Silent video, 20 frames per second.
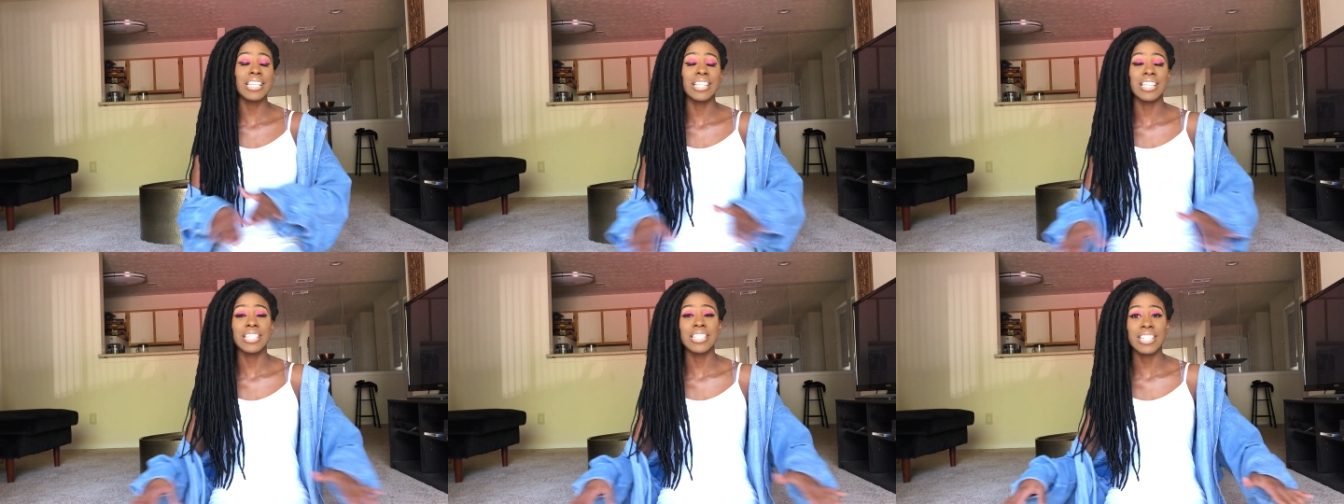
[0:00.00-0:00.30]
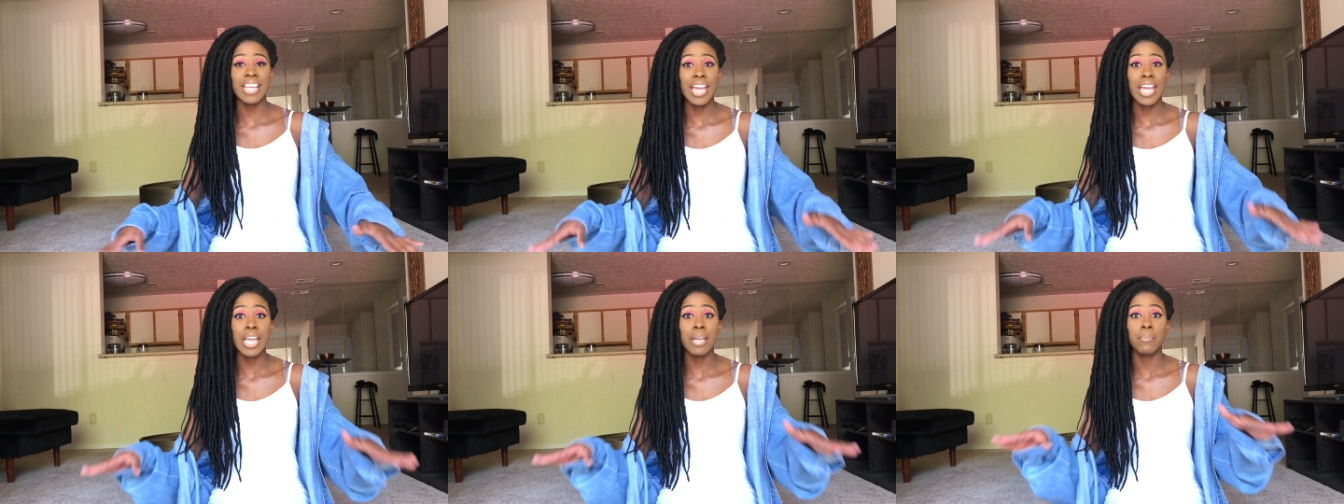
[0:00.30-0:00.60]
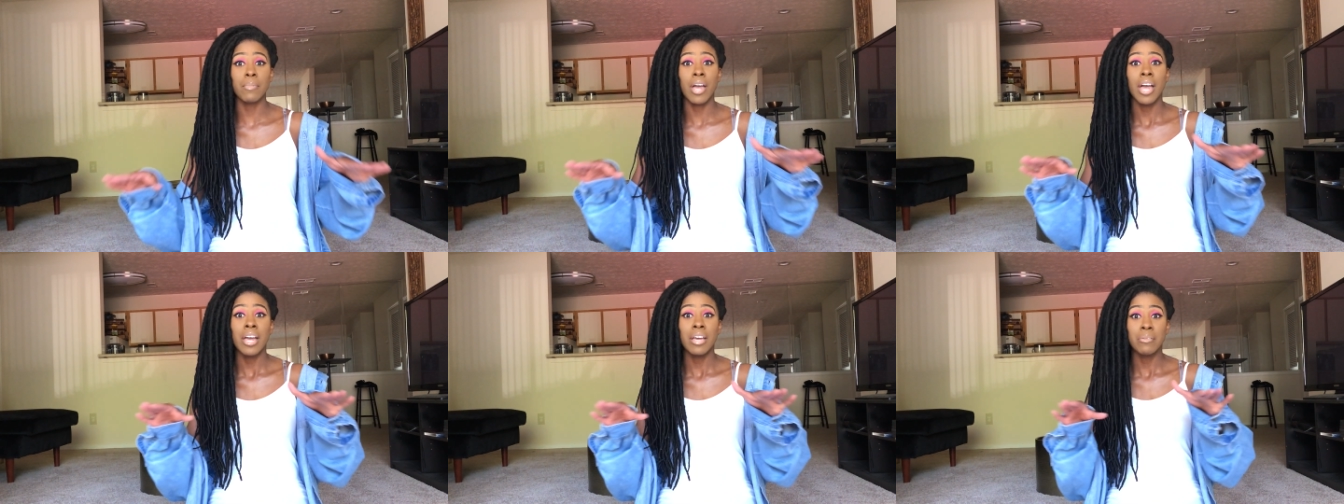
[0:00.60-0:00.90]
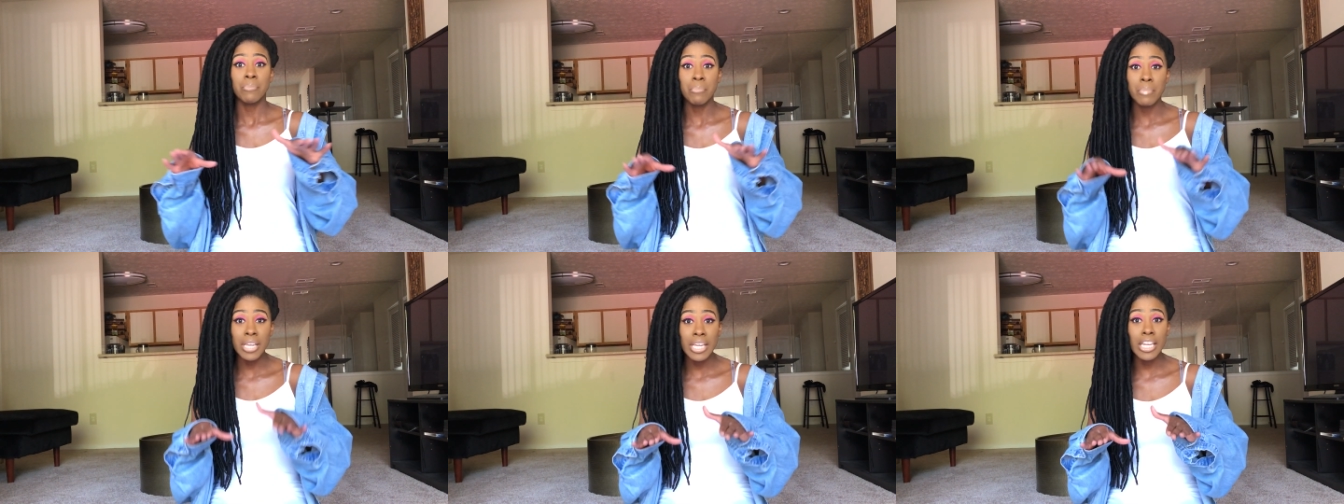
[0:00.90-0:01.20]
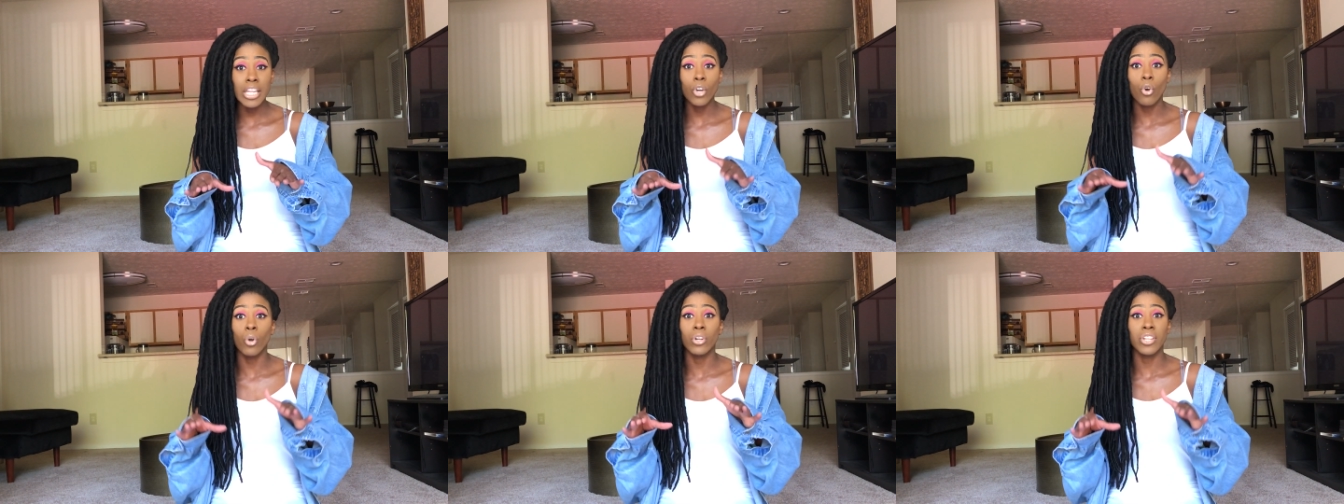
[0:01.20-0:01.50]
the same
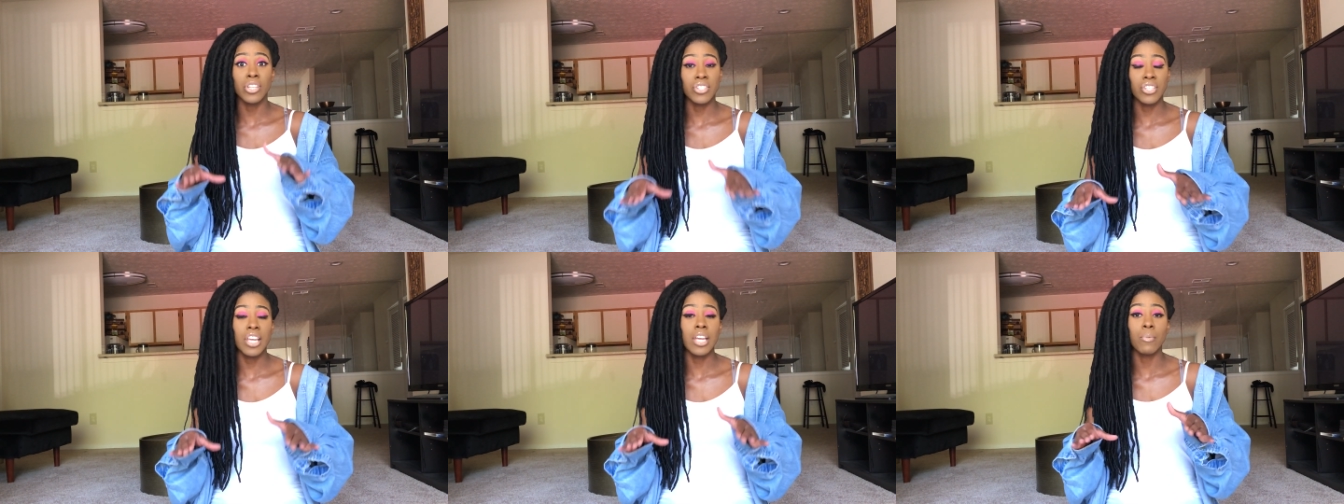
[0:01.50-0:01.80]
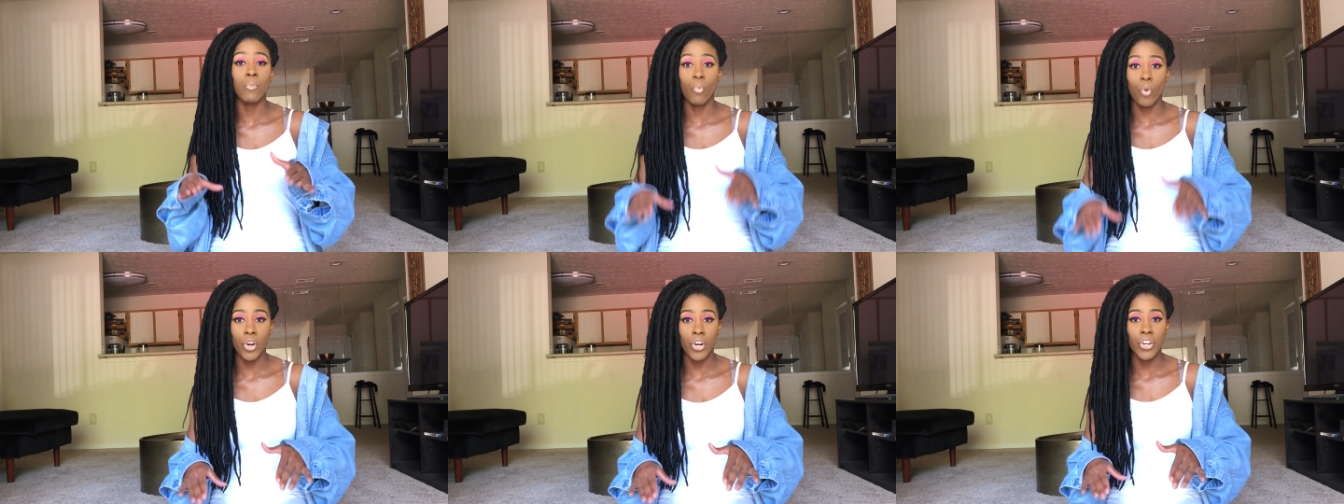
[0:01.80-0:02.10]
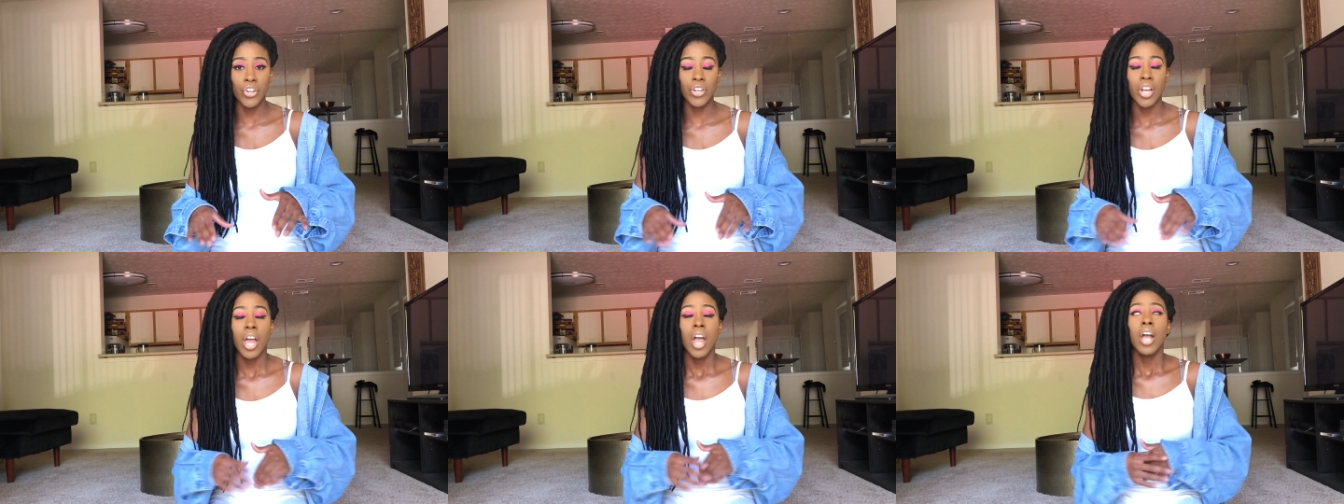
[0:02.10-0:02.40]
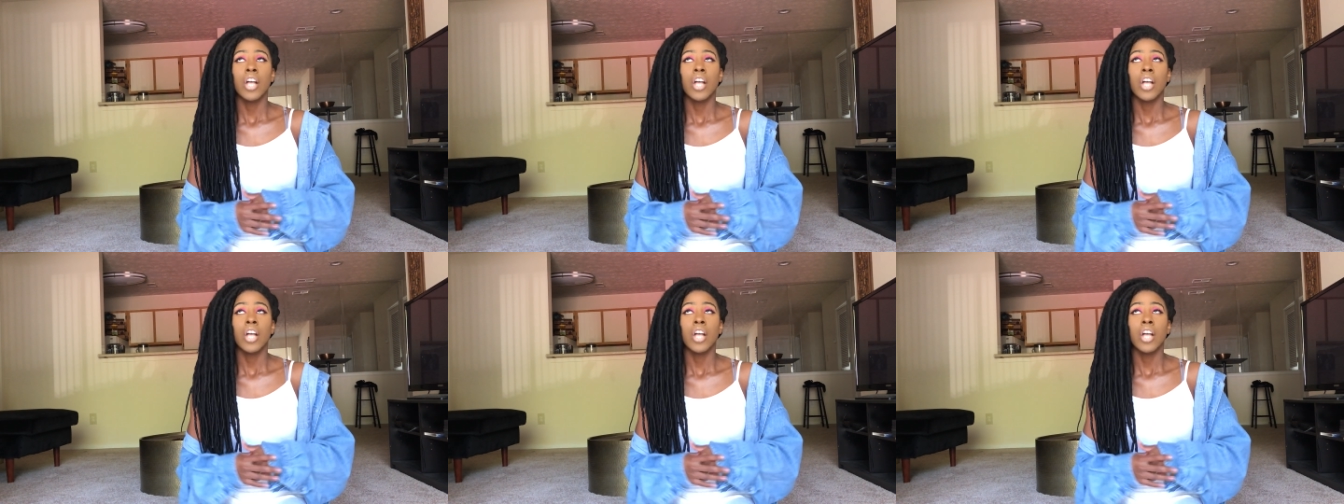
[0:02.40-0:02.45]
meaning or the same word.